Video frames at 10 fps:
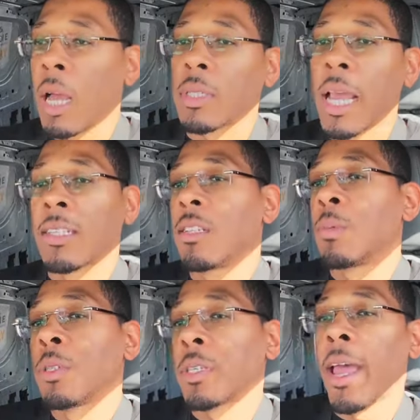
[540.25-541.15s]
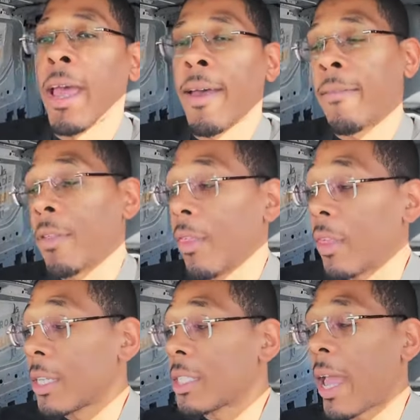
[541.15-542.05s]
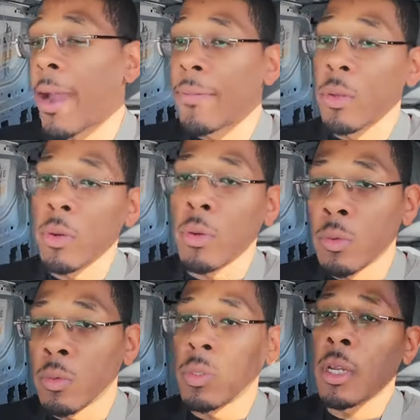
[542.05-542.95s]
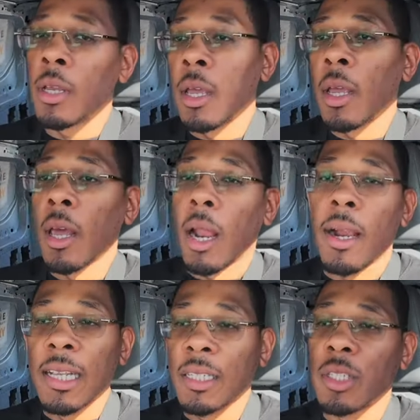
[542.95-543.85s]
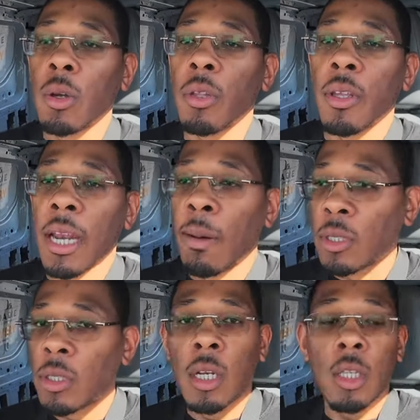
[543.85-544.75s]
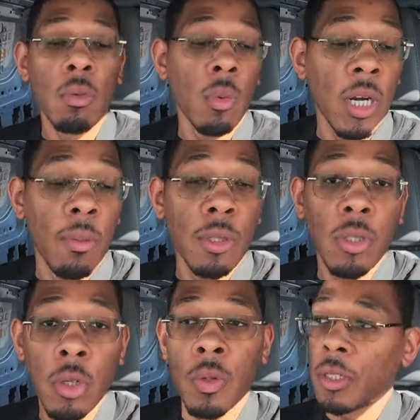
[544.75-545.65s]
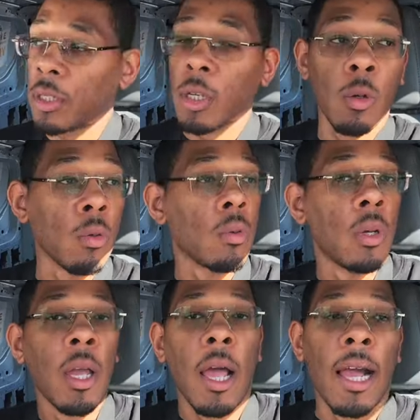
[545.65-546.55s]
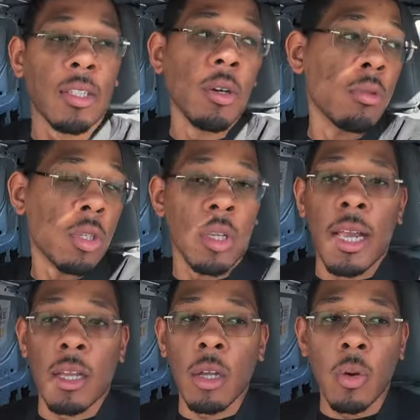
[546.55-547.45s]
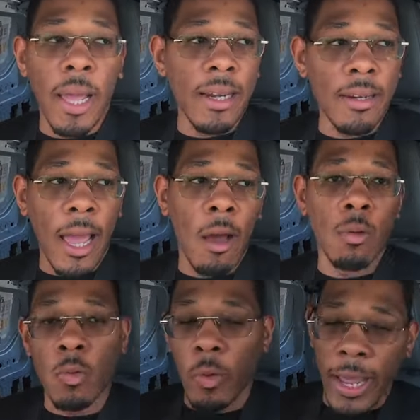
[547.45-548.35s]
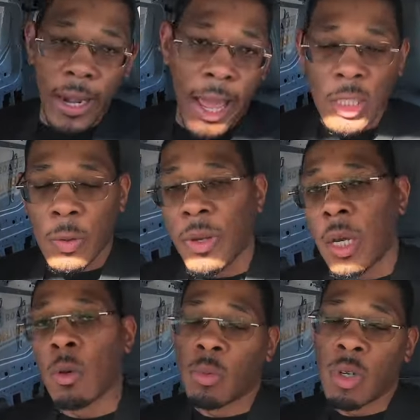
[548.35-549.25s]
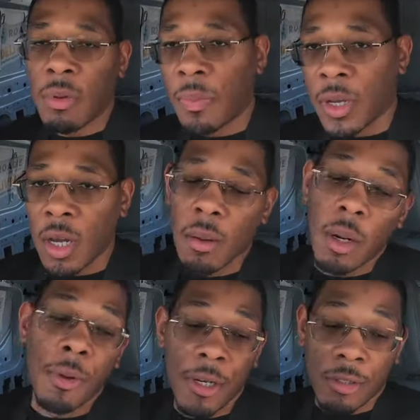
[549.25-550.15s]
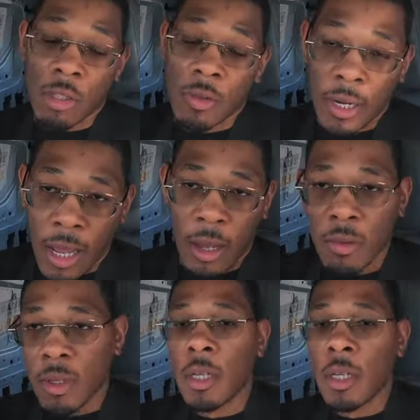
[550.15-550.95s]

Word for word: I was actually supposed to have this afternoon I actually told her that I was done doing what I was doing, so I told her that I can go head down right now to pick up what she wanted me to pick up, bring it to her right now.